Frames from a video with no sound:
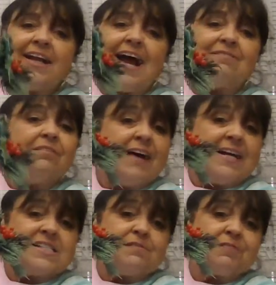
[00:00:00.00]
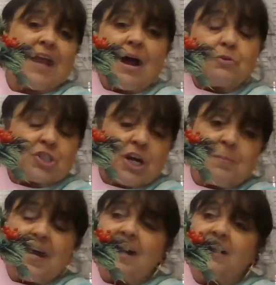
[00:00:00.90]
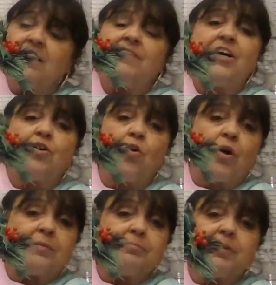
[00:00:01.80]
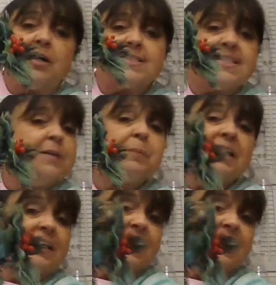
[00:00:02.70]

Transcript: have a vase of flowers coming out of it, or typically